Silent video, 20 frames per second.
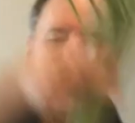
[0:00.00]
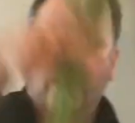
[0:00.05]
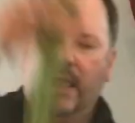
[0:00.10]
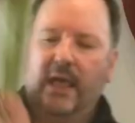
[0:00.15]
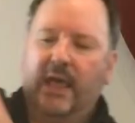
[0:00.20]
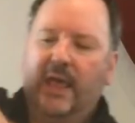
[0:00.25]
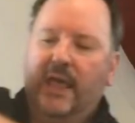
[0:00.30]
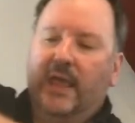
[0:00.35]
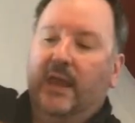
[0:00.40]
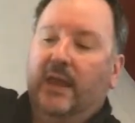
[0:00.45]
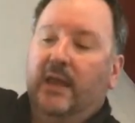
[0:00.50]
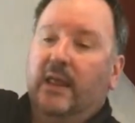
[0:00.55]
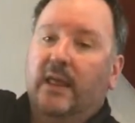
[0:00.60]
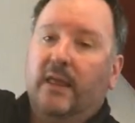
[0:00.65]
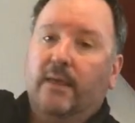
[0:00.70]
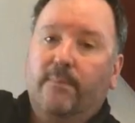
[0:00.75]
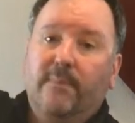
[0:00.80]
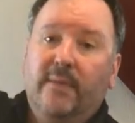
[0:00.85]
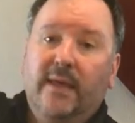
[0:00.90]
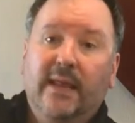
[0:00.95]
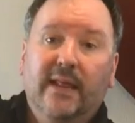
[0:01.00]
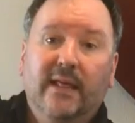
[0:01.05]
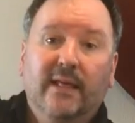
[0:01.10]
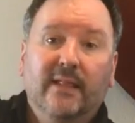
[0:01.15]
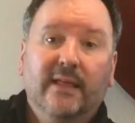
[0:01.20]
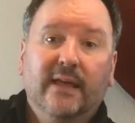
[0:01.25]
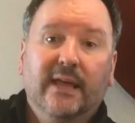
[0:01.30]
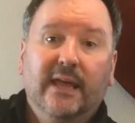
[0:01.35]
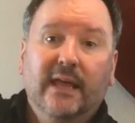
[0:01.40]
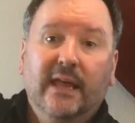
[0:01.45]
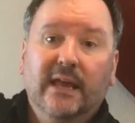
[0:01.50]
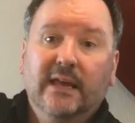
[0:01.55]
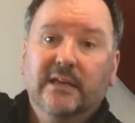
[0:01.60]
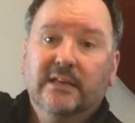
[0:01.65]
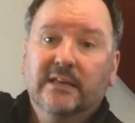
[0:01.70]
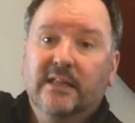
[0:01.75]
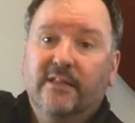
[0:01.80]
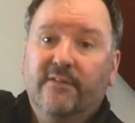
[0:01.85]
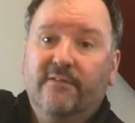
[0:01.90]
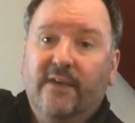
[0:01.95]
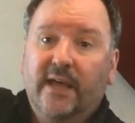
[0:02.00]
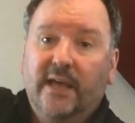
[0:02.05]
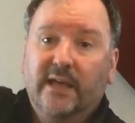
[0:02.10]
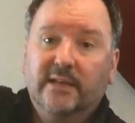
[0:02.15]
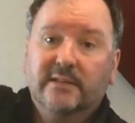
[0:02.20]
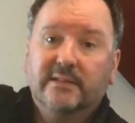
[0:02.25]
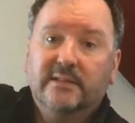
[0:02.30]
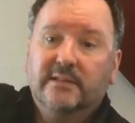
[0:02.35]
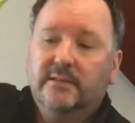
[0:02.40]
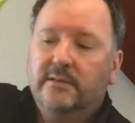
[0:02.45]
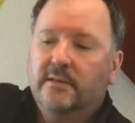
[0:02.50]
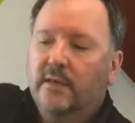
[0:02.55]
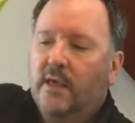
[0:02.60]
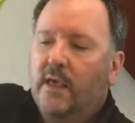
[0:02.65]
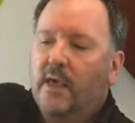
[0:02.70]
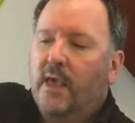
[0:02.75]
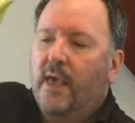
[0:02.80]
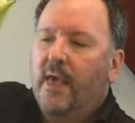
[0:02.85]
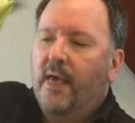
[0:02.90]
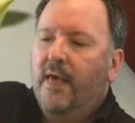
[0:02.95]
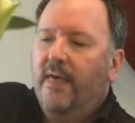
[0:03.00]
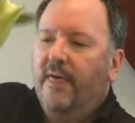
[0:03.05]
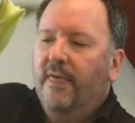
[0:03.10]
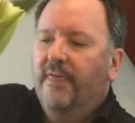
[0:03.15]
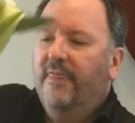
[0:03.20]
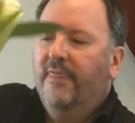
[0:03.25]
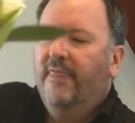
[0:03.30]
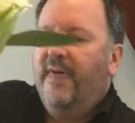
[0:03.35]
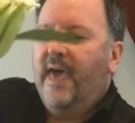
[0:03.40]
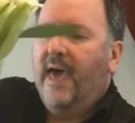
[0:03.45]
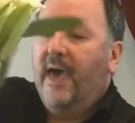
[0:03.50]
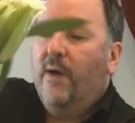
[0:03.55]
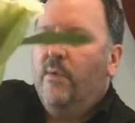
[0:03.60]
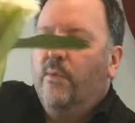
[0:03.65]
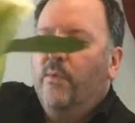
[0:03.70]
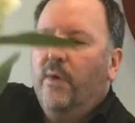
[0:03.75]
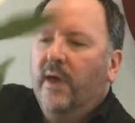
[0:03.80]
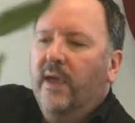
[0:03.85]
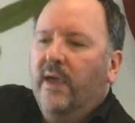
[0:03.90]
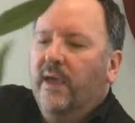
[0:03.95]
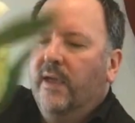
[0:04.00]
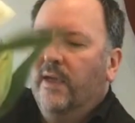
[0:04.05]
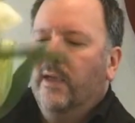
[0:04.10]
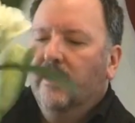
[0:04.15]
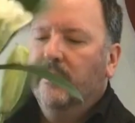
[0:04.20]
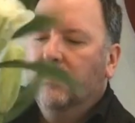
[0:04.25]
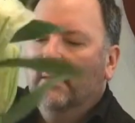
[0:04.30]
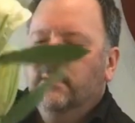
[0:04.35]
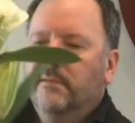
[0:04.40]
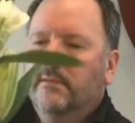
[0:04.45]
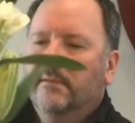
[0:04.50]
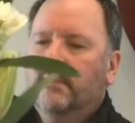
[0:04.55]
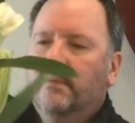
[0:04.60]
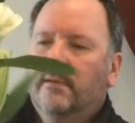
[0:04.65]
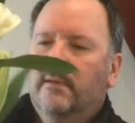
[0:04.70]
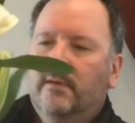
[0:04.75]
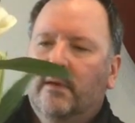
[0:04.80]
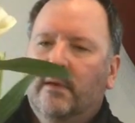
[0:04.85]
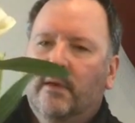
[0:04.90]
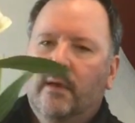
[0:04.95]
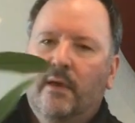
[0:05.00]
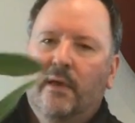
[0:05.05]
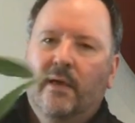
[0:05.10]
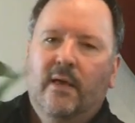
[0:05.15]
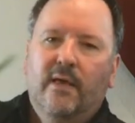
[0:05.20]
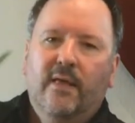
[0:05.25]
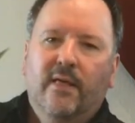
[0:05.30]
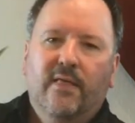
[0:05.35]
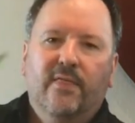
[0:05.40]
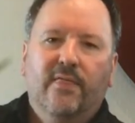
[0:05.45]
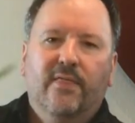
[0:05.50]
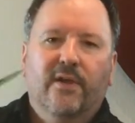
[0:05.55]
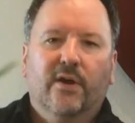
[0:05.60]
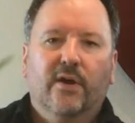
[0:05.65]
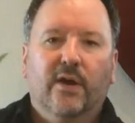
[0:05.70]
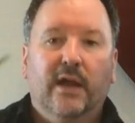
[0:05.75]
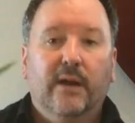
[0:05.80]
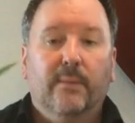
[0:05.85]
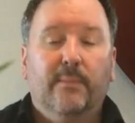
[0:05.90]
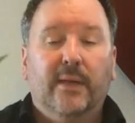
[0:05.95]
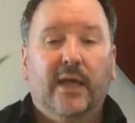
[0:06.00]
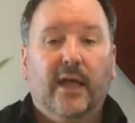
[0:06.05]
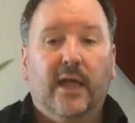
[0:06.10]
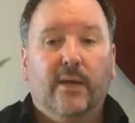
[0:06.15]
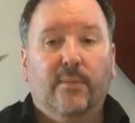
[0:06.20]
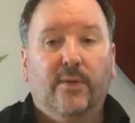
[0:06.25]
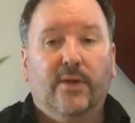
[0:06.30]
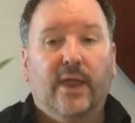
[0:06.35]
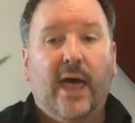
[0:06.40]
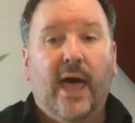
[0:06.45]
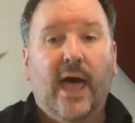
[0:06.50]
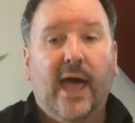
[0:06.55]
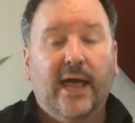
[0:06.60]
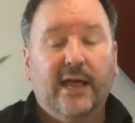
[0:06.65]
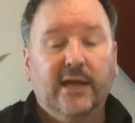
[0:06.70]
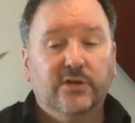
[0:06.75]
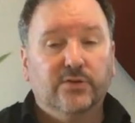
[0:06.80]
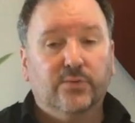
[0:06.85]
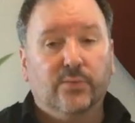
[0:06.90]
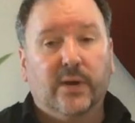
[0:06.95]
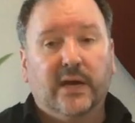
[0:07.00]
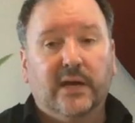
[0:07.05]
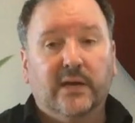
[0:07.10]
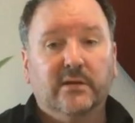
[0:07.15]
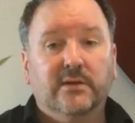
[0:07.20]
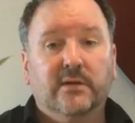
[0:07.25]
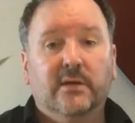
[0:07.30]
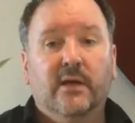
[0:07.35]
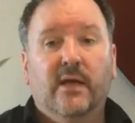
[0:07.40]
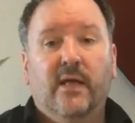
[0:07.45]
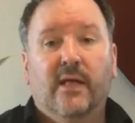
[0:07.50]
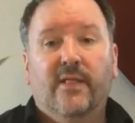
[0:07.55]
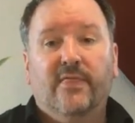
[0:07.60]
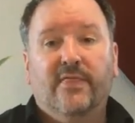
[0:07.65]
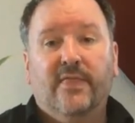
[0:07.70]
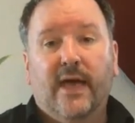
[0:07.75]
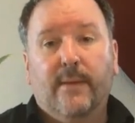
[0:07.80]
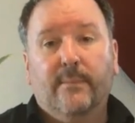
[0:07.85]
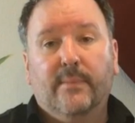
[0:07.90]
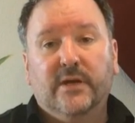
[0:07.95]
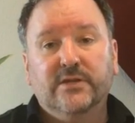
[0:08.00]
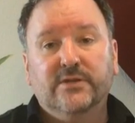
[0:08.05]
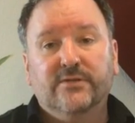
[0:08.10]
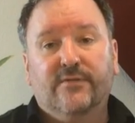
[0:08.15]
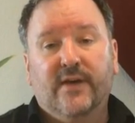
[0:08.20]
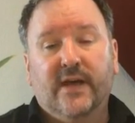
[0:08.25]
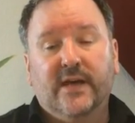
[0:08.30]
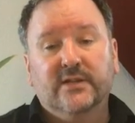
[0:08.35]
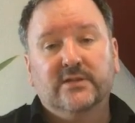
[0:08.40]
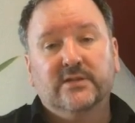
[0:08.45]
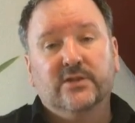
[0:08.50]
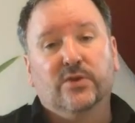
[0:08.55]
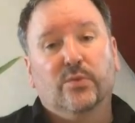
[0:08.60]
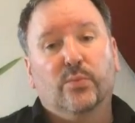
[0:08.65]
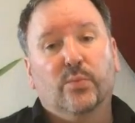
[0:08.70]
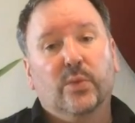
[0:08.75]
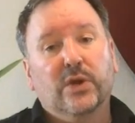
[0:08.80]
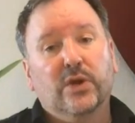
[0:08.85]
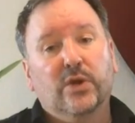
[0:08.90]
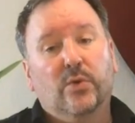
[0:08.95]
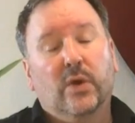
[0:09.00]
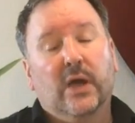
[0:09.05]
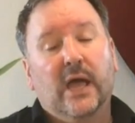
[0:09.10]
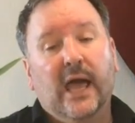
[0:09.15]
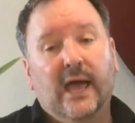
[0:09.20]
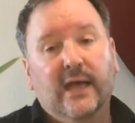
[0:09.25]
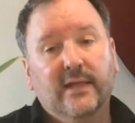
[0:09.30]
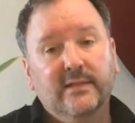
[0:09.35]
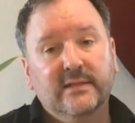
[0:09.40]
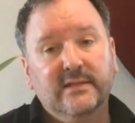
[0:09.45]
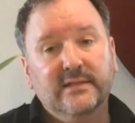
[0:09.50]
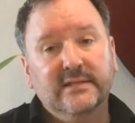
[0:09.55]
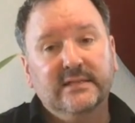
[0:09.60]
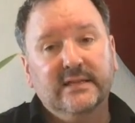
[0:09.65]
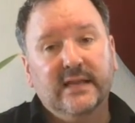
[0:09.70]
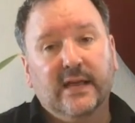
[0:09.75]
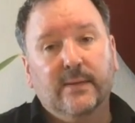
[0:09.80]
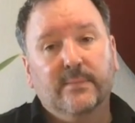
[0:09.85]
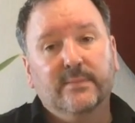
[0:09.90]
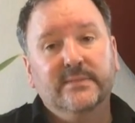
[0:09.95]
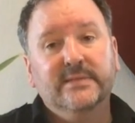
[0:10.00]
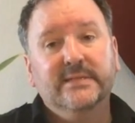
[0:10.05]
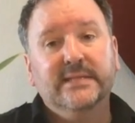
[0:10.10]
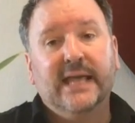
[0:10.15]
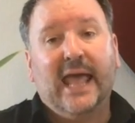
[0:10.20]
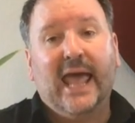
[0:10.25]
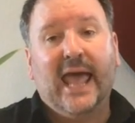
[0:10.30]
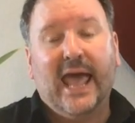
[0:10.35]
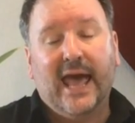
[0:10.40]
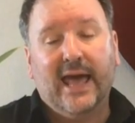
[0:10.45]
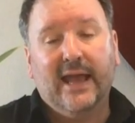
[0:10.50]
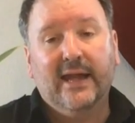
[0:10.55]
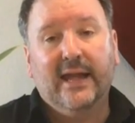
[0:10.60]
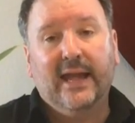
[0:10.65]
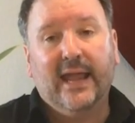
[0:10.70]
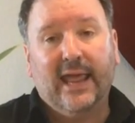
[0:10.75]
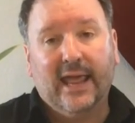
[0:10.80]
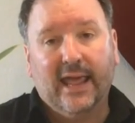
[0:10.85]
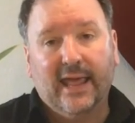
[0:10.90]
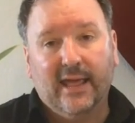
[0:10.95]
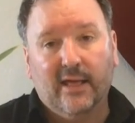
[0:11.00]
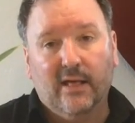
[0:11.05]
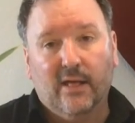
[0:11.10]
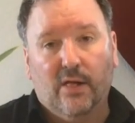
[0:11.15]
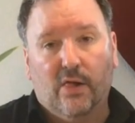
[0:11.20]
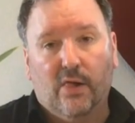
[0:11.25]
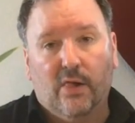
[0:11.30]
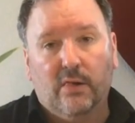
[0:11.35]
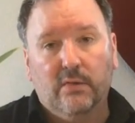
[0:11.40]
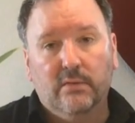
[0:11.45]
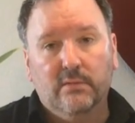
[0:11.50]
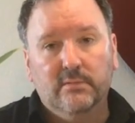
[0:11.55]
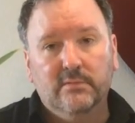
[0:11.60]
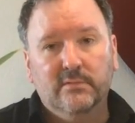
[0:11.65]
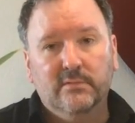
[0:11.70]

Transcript: and immediately into the base. That way, they're gonna be able to hydrate that much faster. When you cut the stems at an angle,